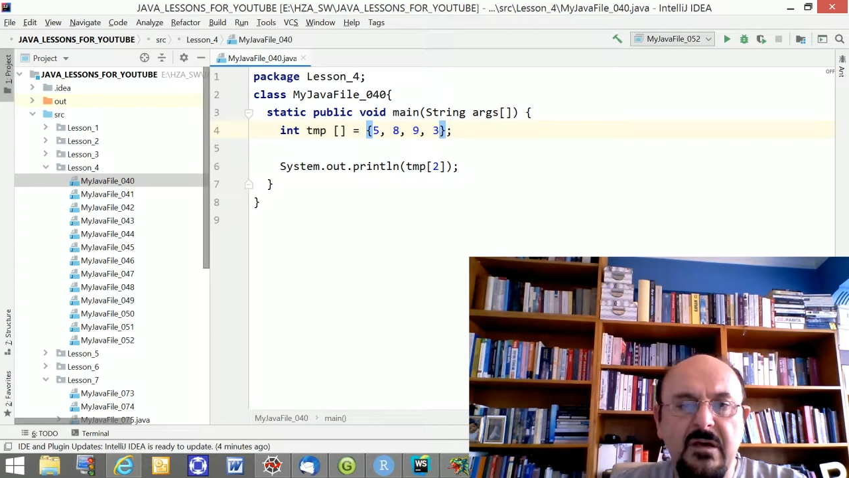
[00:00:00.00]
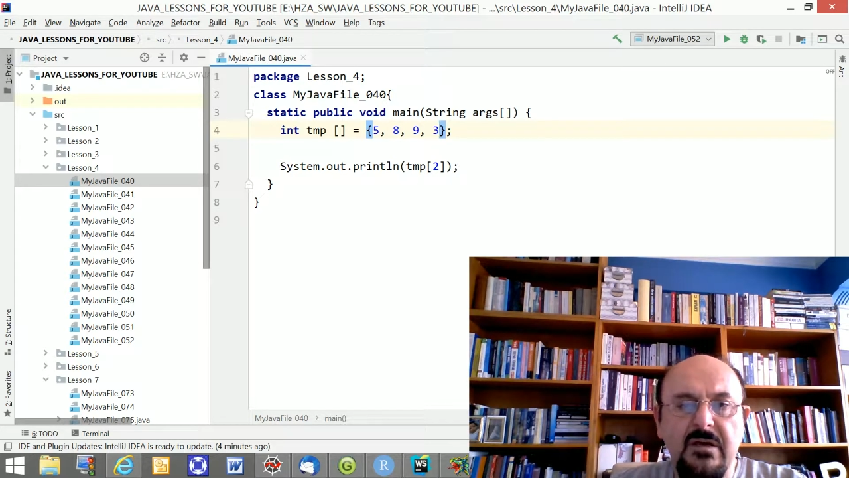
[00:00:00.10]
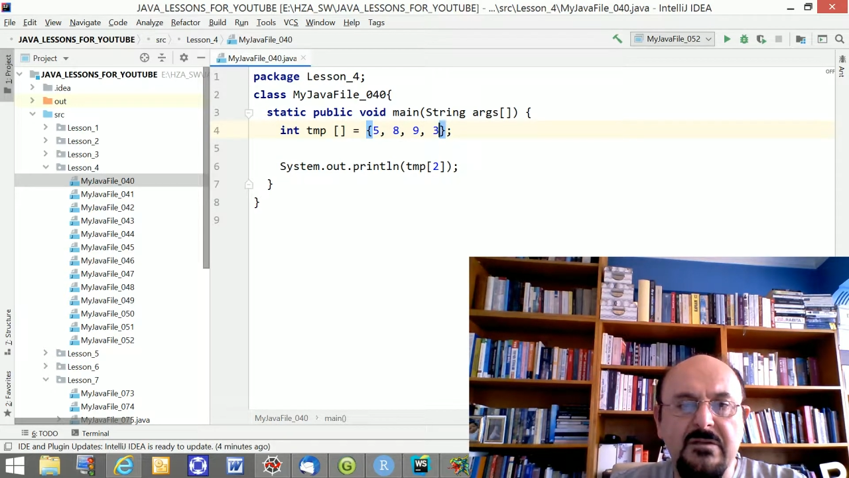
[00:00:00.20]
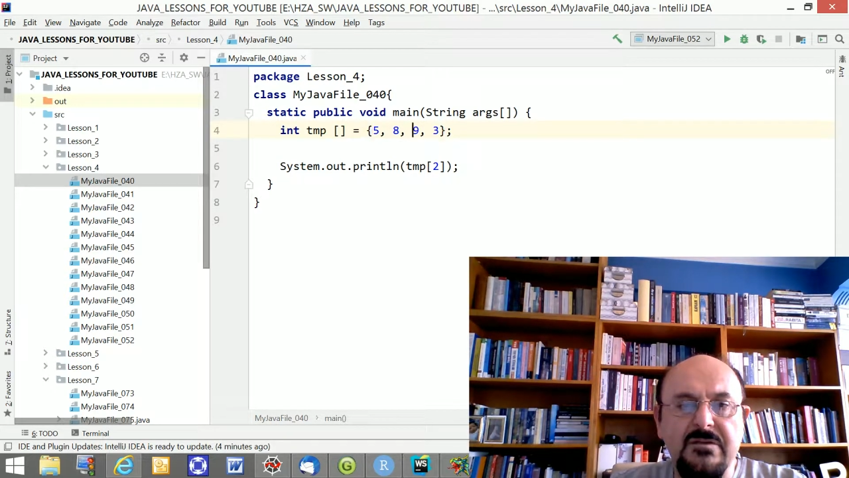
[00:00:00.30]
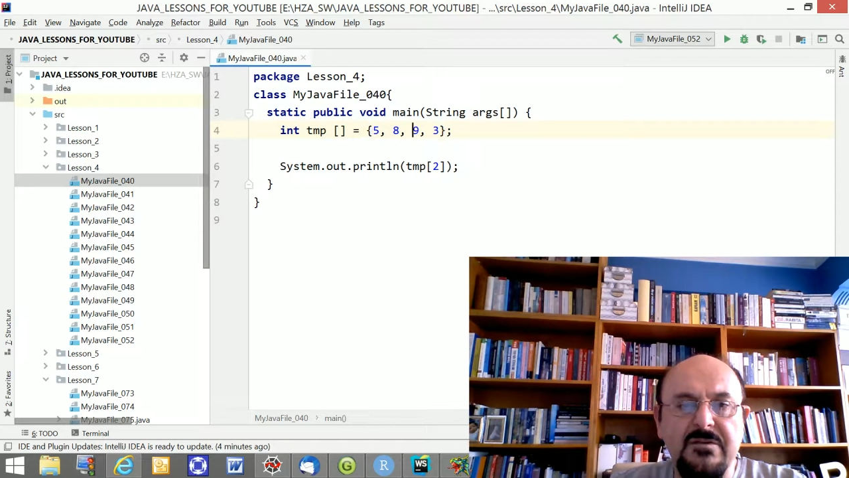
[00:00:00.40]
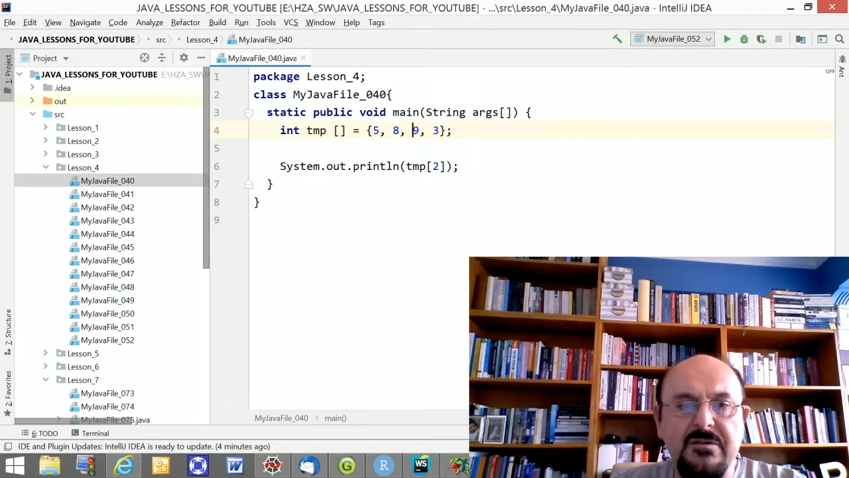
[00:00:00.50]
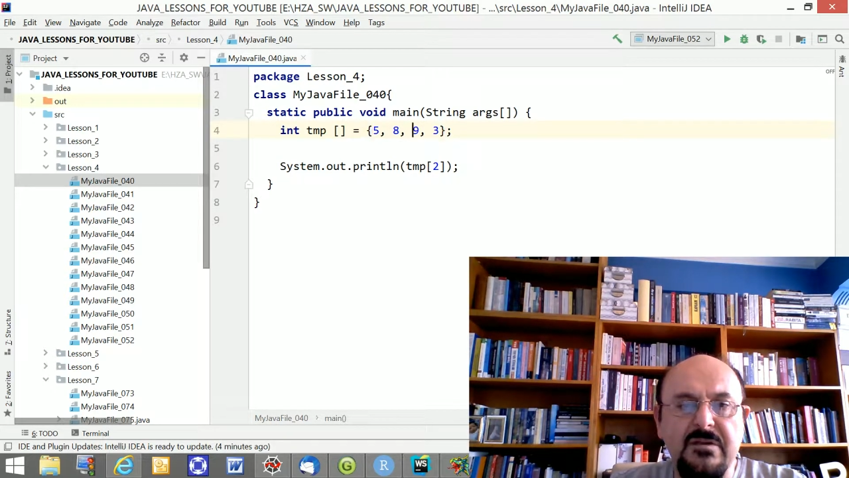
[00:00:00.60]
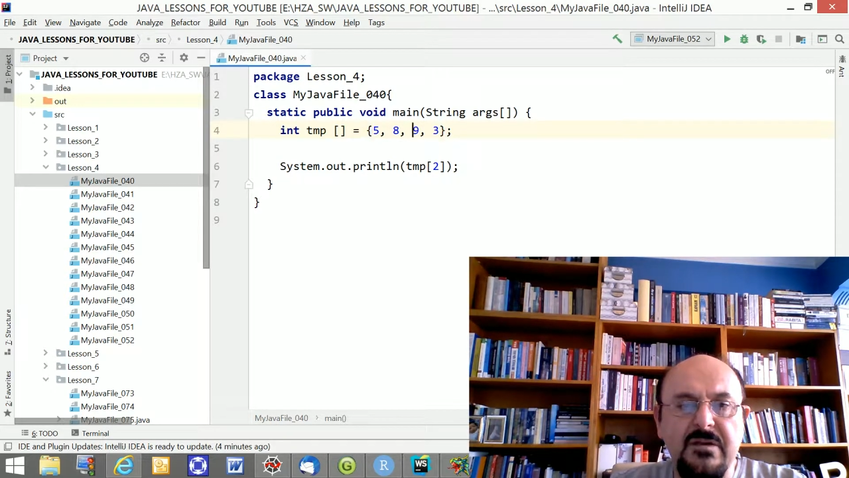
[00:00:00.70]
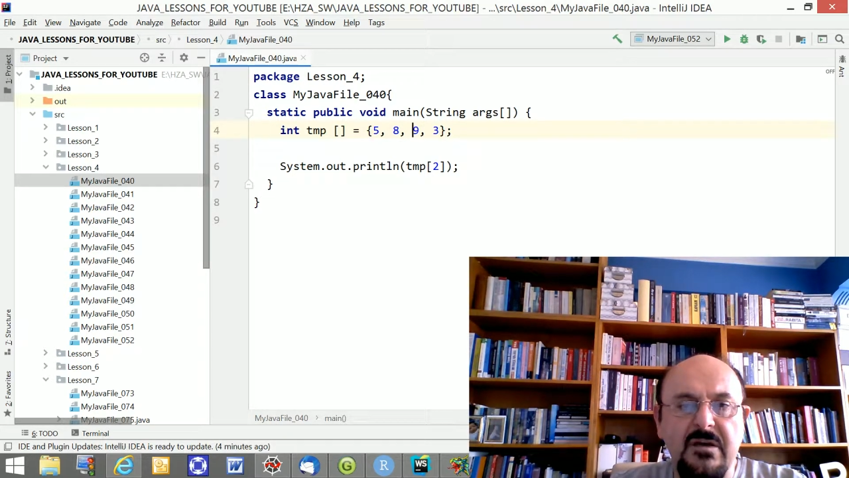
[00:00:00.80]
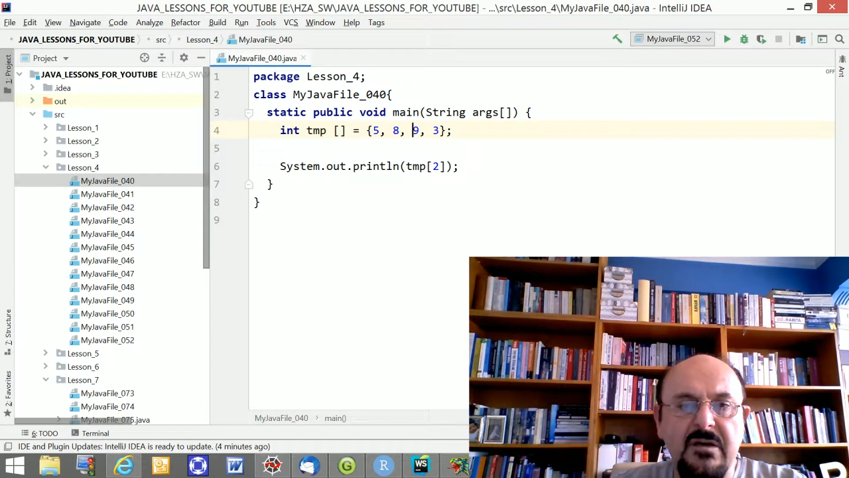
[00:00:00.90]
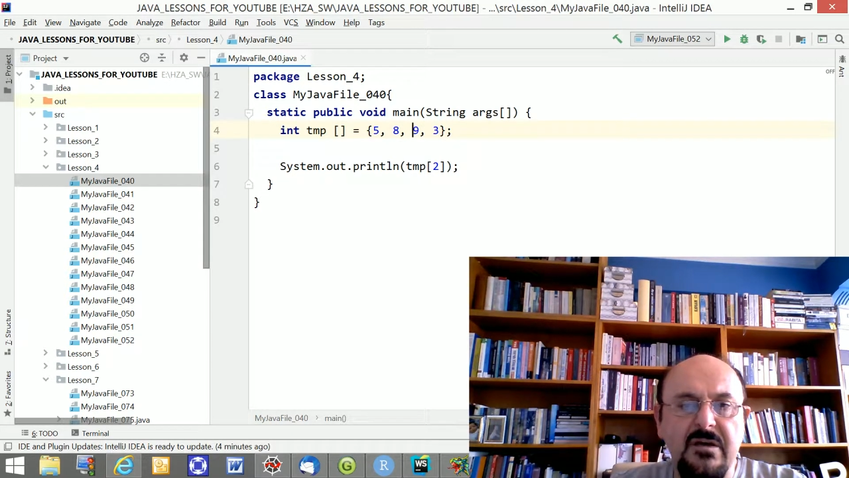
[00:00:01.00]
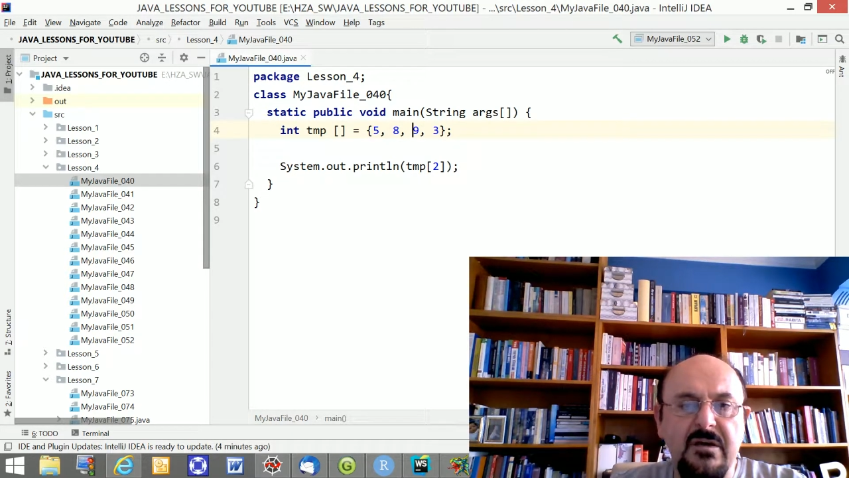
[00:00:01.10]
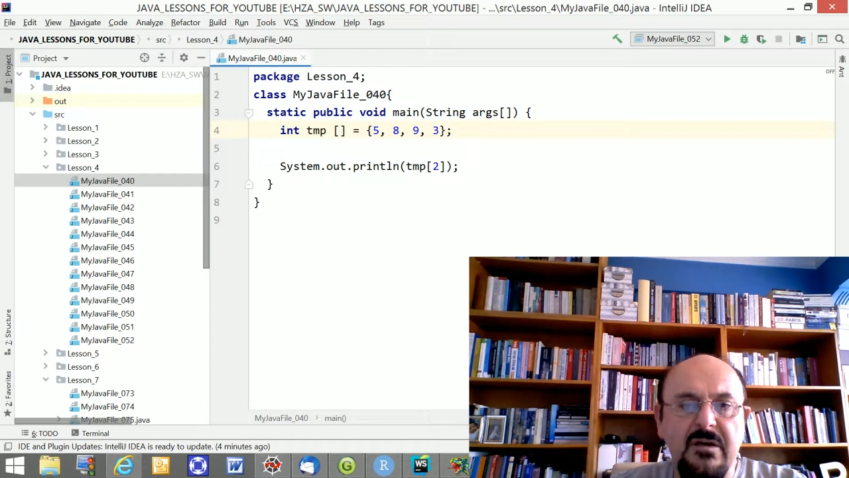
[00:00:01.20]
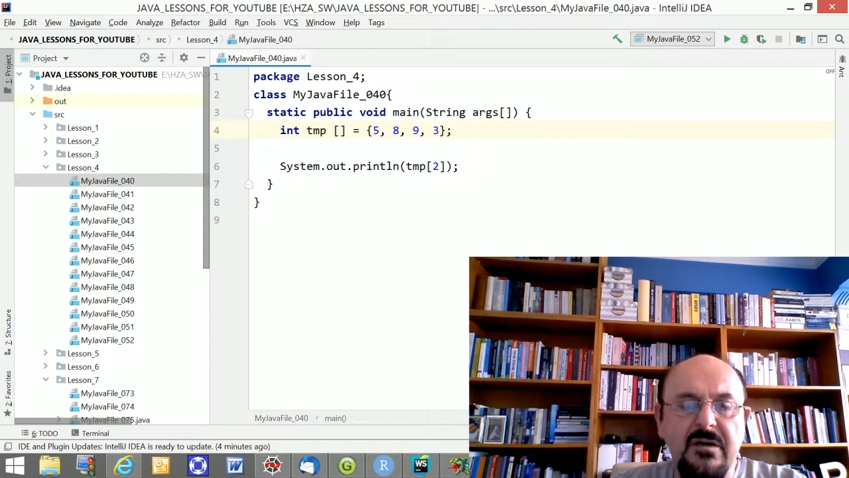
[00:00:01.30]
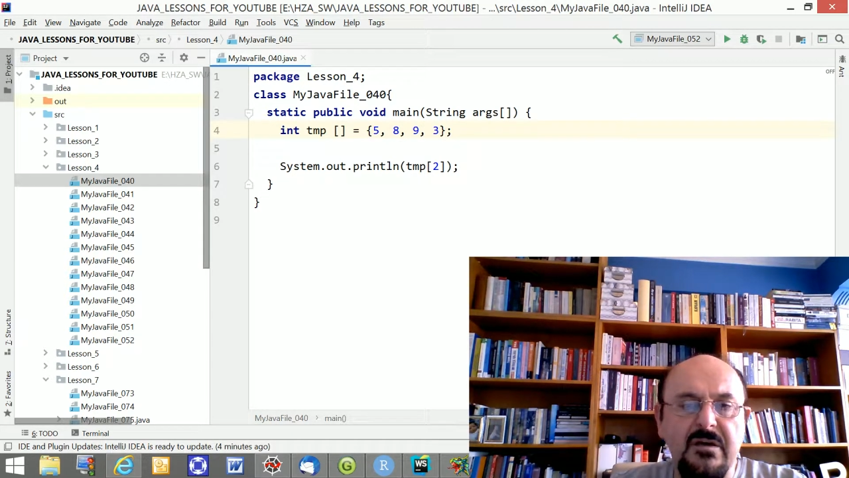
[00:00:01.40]
This is
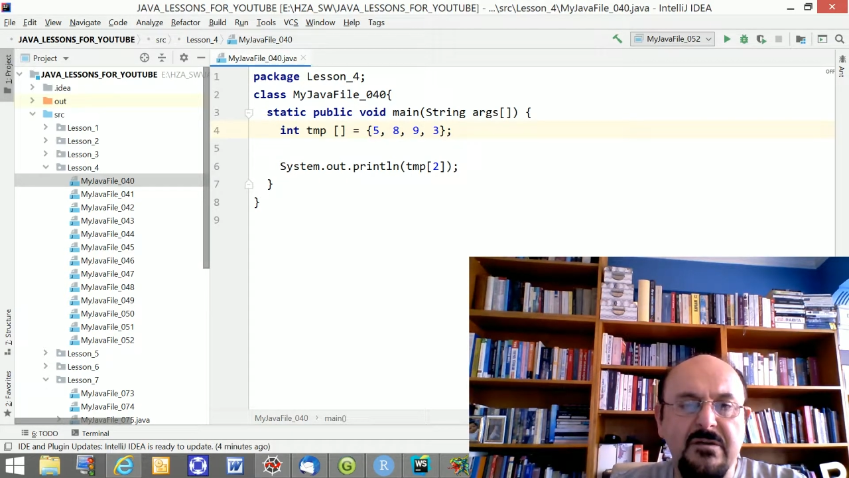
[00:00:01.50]
the